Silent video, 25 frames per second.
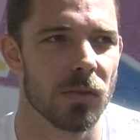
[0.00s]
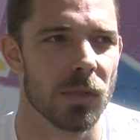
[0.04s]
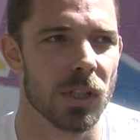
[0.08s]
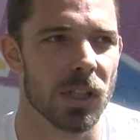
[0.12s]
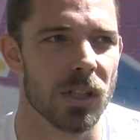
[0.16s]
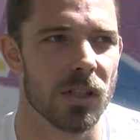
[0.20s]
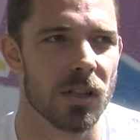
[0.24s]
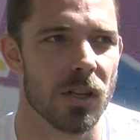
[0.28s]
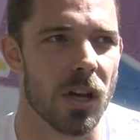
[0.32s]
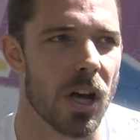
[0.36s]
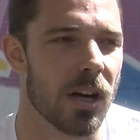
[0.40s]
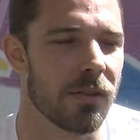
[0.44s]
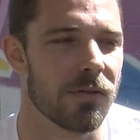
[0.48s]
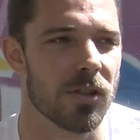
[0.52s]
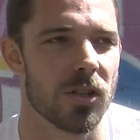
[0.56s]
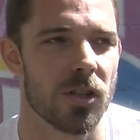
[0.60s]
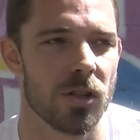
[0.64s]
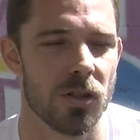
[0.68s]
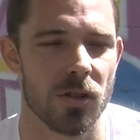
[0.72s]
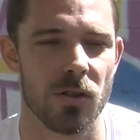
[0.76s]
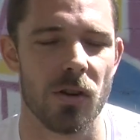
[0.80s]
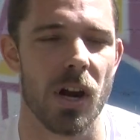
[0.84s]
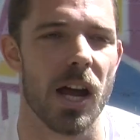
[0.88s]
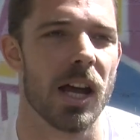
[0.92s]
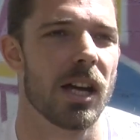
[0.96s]
It's kind of
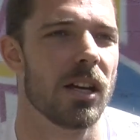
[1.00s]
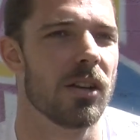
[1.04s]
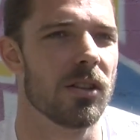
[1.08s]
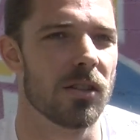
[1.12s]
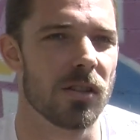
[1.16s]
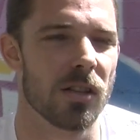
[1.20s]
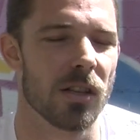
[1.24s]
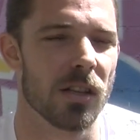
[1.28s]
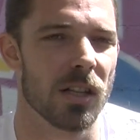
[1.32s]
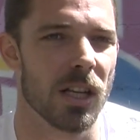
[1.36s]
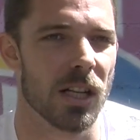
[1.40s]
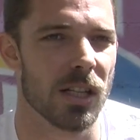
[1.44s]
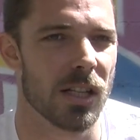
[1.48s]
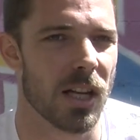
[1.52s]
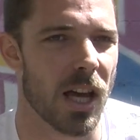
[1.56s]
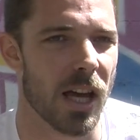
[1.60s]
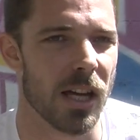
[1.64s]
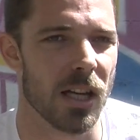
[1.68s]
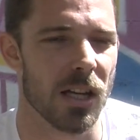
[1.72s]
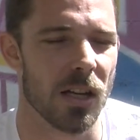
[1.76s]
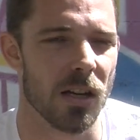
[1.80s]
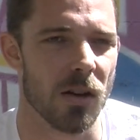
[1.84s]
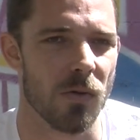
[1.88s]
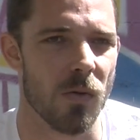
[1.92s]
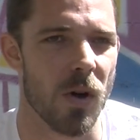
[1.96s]
strange that they're
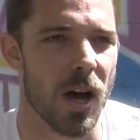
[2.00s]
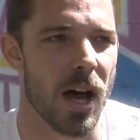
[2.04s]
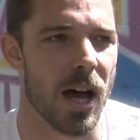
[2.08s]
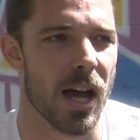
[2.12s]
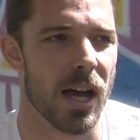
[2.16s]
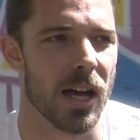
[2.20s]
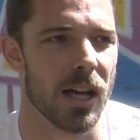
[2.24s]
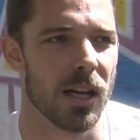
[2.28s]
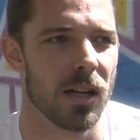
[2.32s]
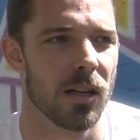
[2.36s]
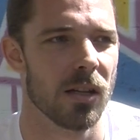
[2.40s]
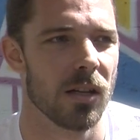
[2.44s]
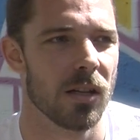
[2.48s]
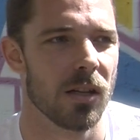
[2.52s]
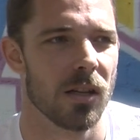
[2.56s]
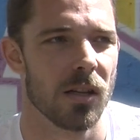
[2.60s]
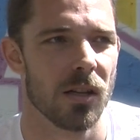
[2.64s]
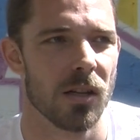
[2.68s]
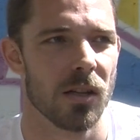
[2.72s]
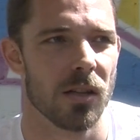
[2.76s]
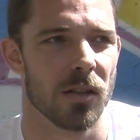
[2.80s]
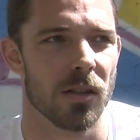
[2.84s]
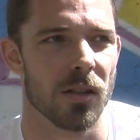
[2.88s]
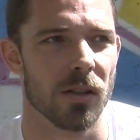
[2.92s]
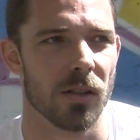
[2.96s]
taking away
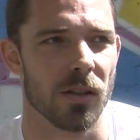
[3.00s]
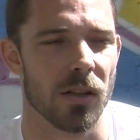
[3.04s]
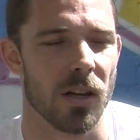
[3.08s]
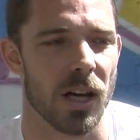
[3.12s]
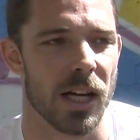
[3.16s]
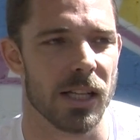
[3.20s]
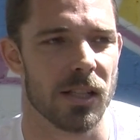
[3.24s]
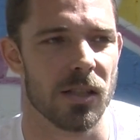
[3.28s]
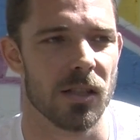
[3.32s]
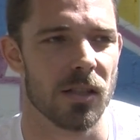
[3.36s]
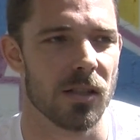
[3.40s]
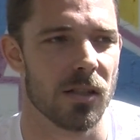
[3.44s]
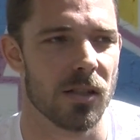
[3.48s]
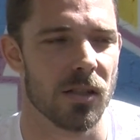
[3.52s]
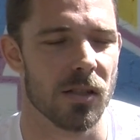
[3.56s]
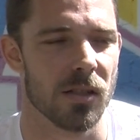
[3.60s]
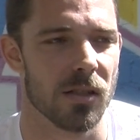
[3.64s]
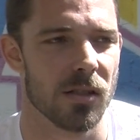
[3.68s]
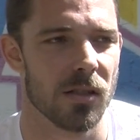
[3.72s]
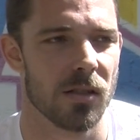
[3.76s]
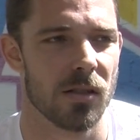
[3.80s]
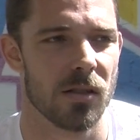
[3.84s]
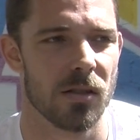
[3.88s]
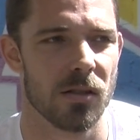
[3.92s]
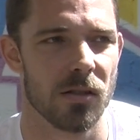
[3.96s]
the
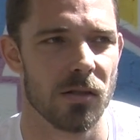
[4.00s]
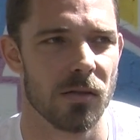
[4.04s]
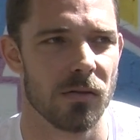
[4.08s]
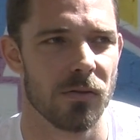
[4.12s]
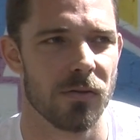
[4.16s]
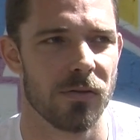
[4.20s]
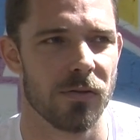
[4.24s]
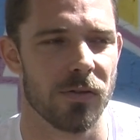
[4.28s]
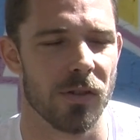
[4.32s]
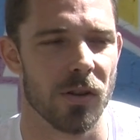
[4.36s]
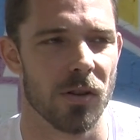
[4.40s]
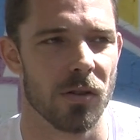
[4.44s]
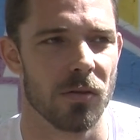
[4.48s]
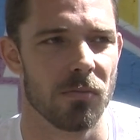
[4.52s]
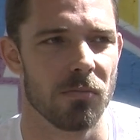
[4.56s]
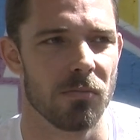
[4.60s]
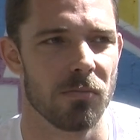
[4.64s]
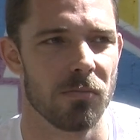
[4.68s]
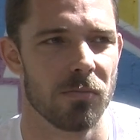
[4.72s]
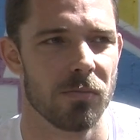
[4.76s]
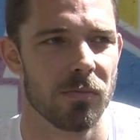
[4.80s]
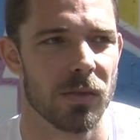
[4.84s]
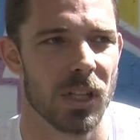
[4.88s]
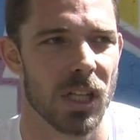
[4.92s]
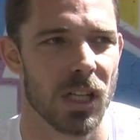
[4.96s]
licenses
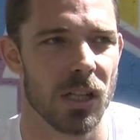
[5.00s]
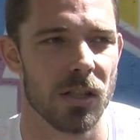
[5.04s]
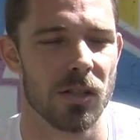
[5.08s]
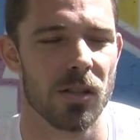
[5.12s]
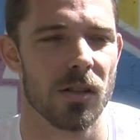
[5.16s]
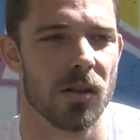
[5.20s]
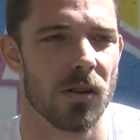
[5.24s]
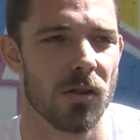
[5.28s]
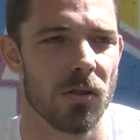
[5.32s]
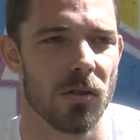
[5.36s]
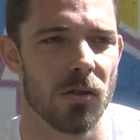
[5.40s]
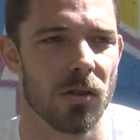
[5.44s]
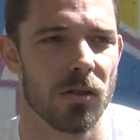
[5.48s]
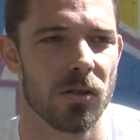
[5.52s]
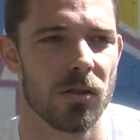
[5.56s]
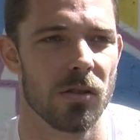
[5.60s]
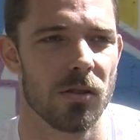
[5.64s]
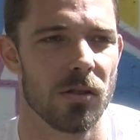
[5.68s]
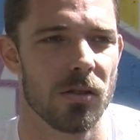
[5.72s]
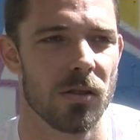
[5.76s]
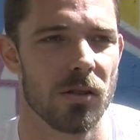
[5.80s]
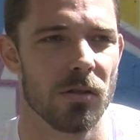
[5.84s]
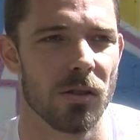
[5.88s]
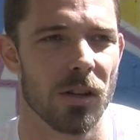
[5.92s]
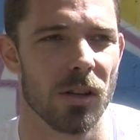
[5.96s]
from kids that are caught
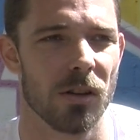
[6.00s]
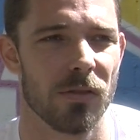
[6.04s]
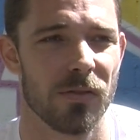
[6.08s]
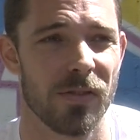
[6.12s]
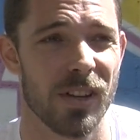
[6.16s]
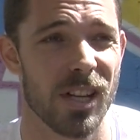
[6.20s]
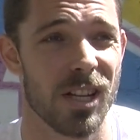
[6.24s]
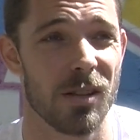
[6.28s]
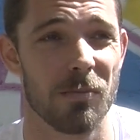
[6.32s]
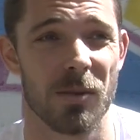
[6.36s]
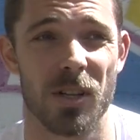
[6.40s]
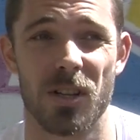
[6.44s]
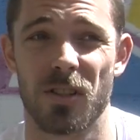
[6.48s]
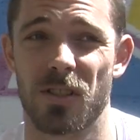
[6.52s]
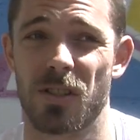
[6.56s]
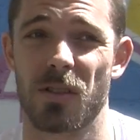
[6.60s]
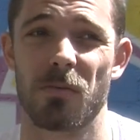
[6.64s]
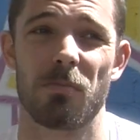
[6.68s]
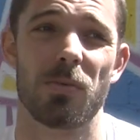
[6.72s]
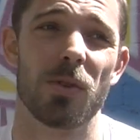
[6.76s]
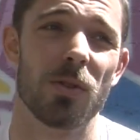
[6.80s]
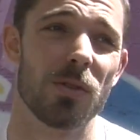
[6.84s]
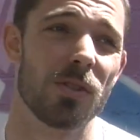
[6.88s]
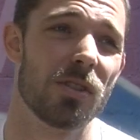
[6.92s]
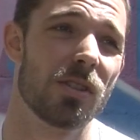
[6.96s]
doing graffiti, because
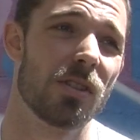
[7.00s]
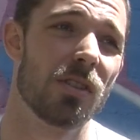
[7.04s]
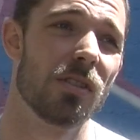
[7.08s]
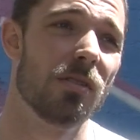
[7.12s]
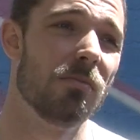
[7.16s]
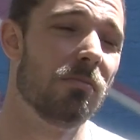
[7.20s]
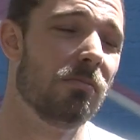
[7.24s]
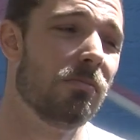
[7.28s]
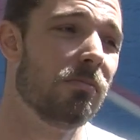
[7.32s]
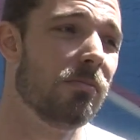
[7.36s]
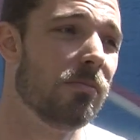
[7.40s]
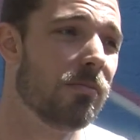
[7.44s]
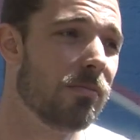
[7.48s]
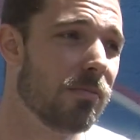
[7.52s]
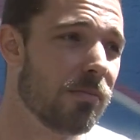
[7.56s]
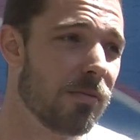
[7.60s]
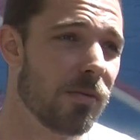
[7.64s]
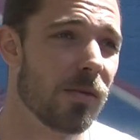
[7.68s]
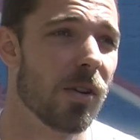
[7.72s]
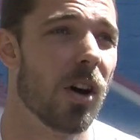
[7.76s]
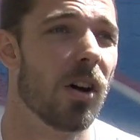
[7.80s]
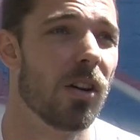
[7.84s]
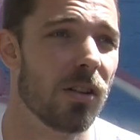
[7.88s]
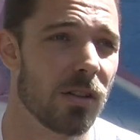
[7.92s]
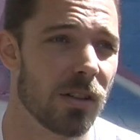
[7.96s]
it puts them
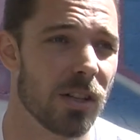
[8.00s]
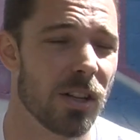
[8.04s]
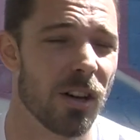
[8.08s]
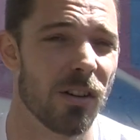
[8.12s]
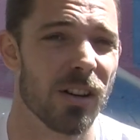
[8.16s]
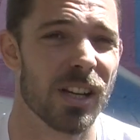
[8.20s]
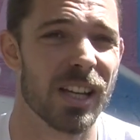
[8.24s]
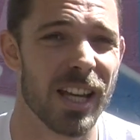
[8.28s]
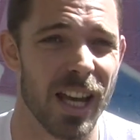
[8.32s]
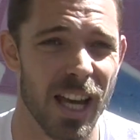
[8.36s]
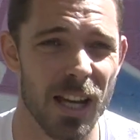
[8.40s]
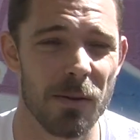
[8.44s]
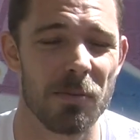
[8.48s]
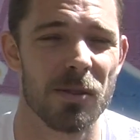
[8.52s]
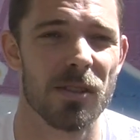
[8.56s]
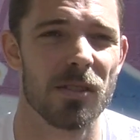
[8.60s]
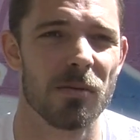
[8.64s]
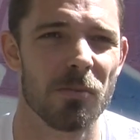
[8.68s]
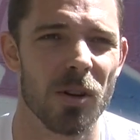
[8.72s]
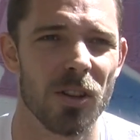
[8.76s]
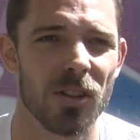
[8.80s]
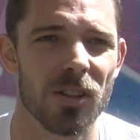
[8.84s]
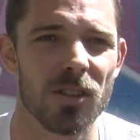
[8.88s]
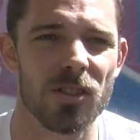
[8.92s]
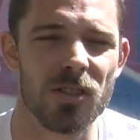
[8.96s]
on, keeps
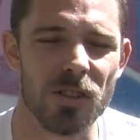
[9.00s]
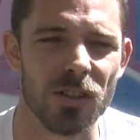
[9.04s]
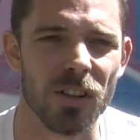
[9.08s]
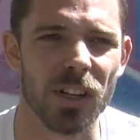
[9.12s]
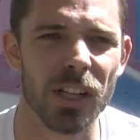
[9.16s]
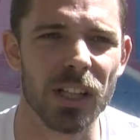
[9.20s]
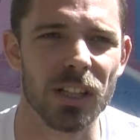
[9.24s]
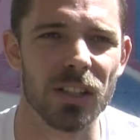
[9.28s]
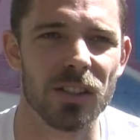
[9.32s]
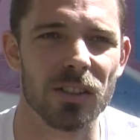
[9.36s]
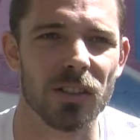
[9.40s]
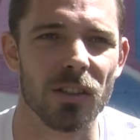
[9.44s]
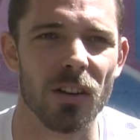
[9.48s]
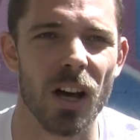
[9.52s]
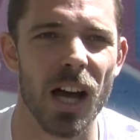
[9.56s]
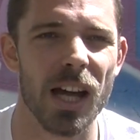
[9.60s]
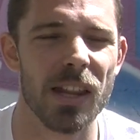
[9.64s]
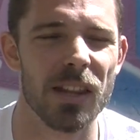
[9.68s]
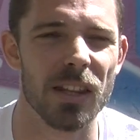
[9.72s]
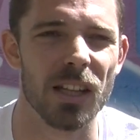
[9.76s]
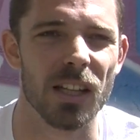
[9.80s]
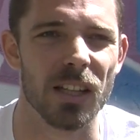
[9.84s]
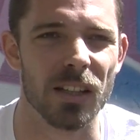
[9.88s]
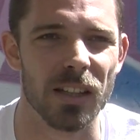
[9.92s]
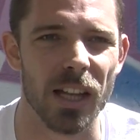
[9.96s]
them on the street. So I
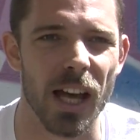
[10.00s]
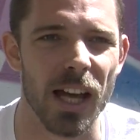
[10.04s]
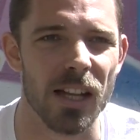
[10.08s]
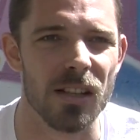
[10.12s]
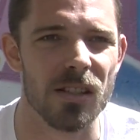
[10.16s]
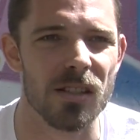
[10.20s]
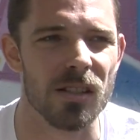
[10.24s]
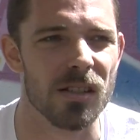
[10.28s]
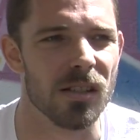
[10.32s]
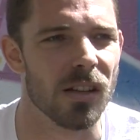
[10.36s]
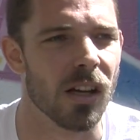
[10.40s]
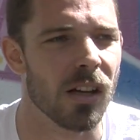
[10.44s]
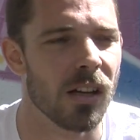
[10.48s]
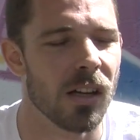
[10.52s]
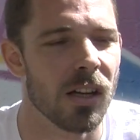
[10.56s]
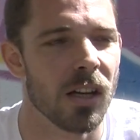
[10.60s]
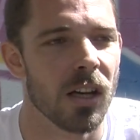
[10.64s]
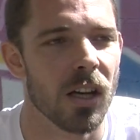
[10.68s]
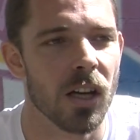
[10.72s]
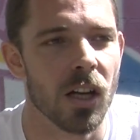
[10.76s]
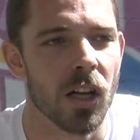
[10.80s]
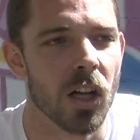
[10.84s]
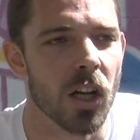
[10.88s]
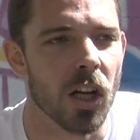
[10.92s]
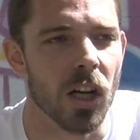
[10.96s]
think that's
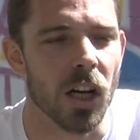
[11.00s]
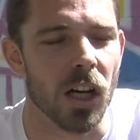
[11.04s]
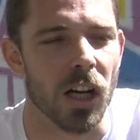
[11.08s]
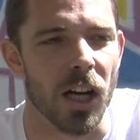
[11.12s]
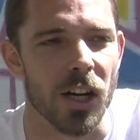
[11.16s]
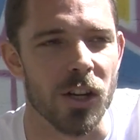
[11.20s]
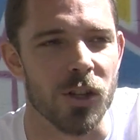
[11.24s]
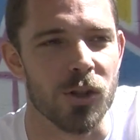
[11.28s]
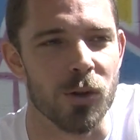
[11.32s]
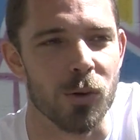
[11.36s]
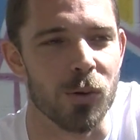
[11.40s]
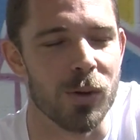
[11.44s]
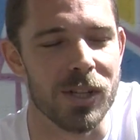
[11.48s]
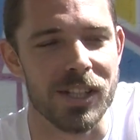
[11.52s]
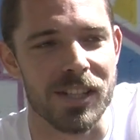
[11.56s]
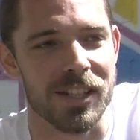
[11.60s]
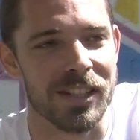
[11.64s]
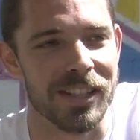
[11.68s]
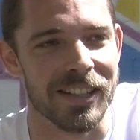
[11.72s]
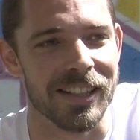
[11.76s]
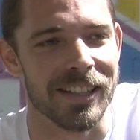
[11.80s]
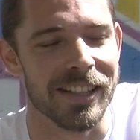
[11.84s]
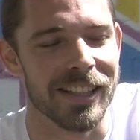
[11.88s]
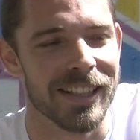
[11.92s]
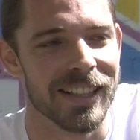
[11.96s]
kind of
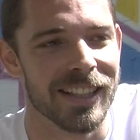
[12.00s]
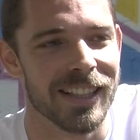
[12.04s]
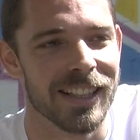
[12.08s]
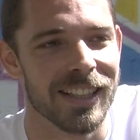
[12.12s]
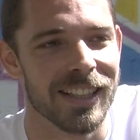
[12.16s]
twisted.